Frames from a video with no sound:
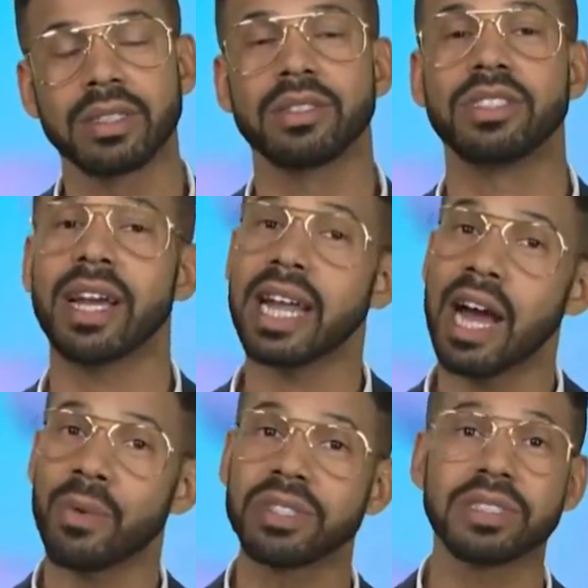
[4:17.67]
So check it
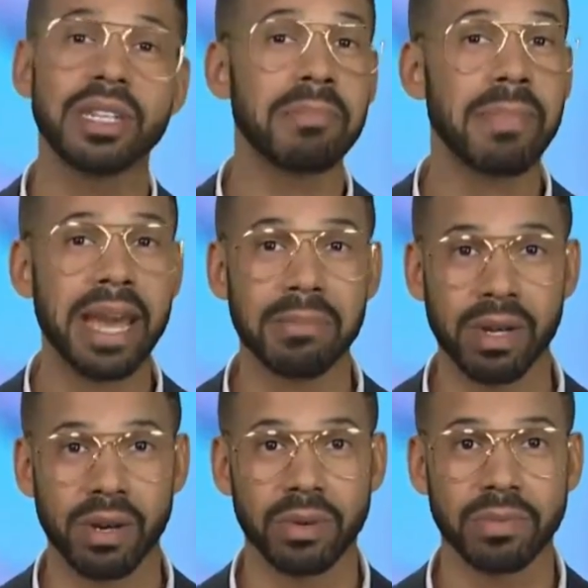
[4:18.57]
out. We're still in beta
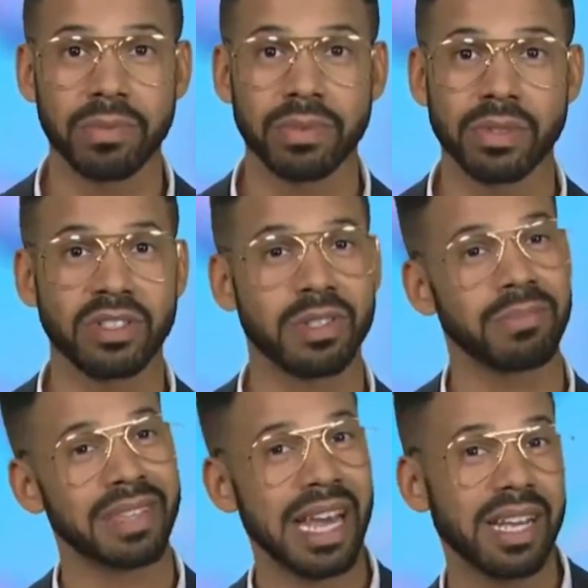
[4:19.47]
mode. So
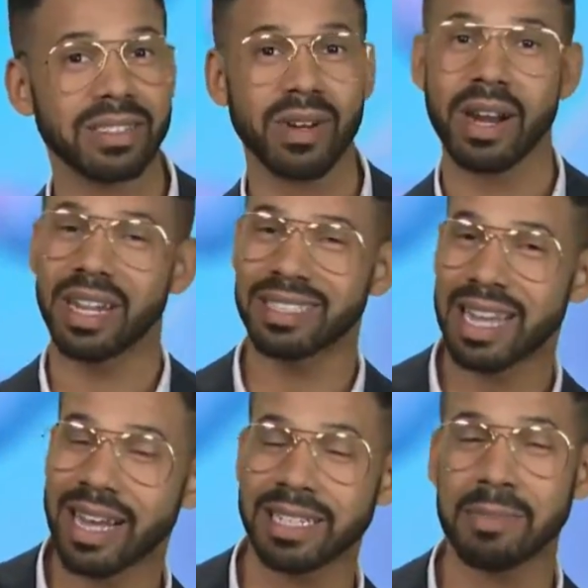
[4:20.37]
some things aren't
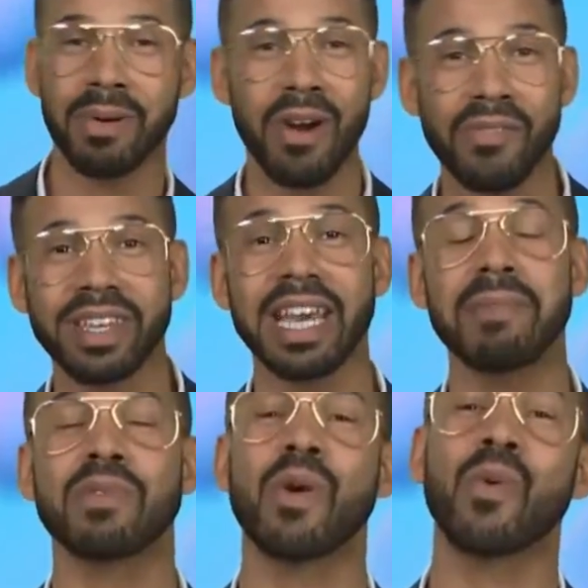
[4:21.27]
exactly perfect
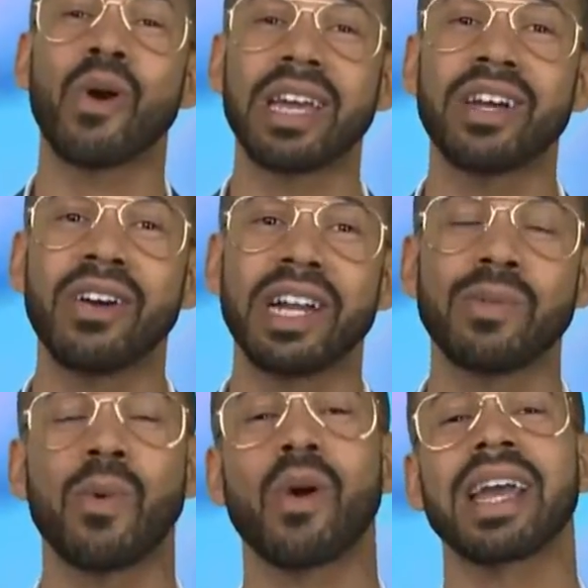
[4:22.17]
yet, but we're working on
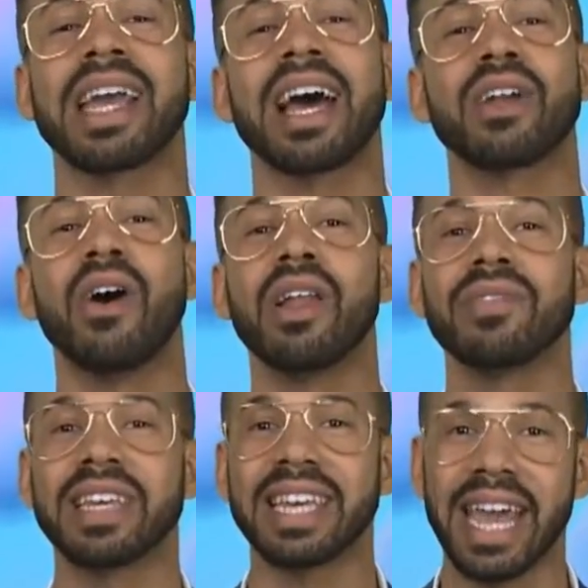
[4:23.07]
it. We're working out all
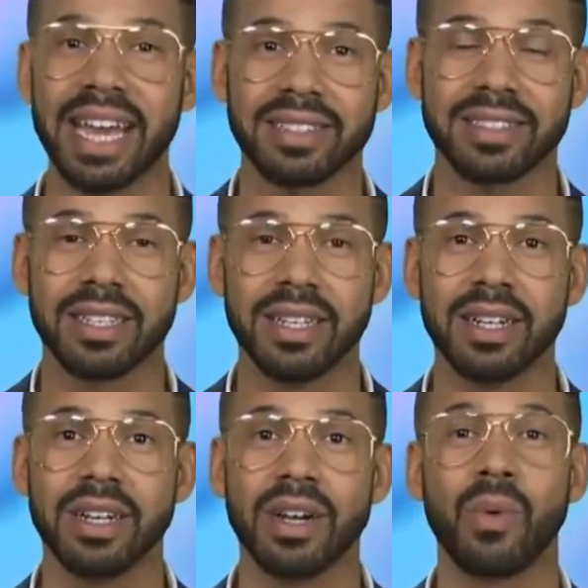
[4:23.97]
of the kinks.
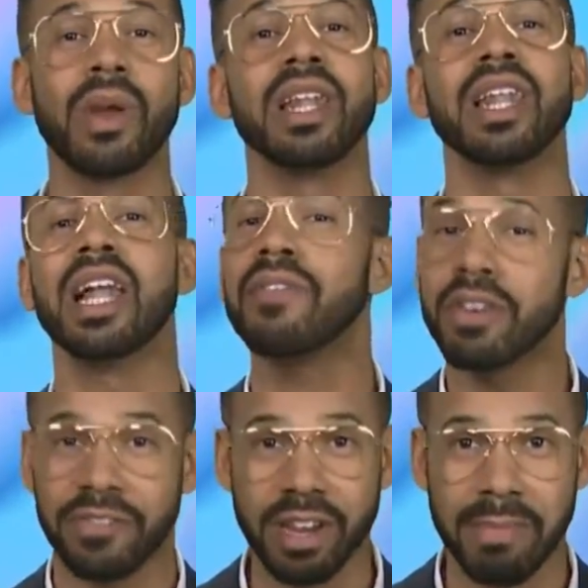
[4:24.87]
We love
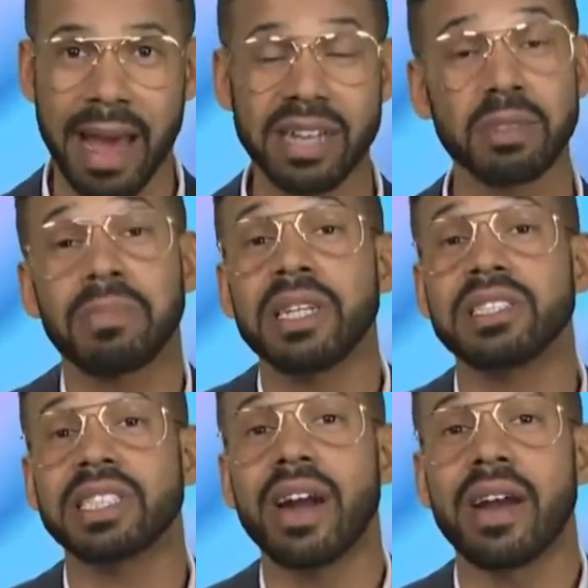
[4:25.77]
your feedback, so
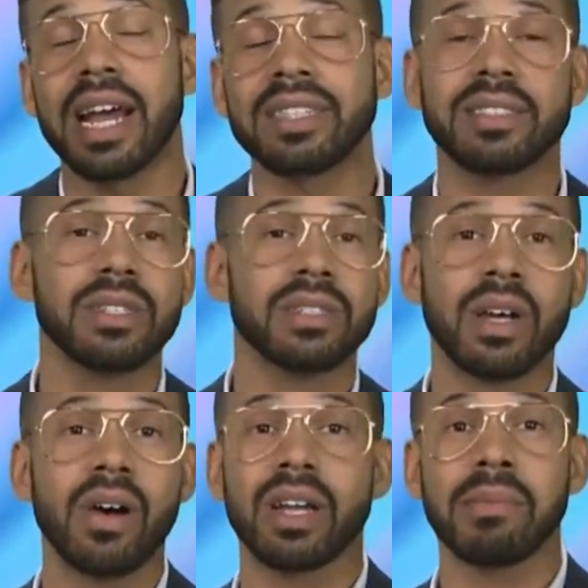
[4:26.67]
please share it. I see you
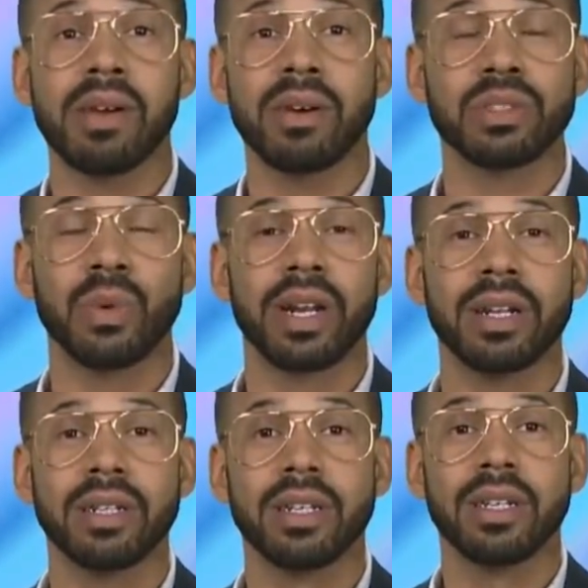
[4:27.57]
talking to me on
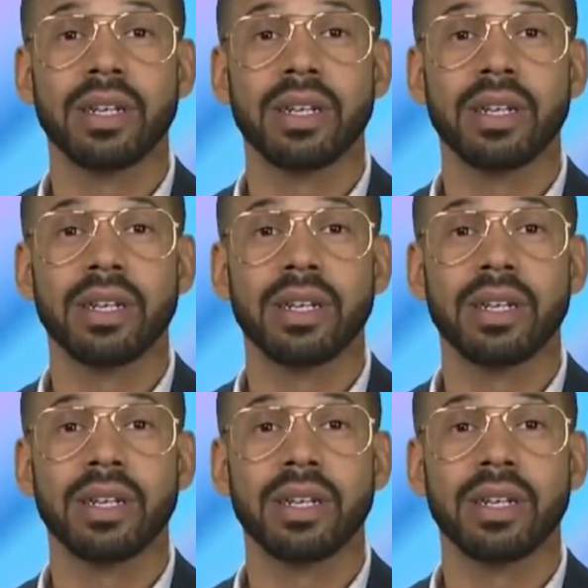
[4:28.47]
Twitter.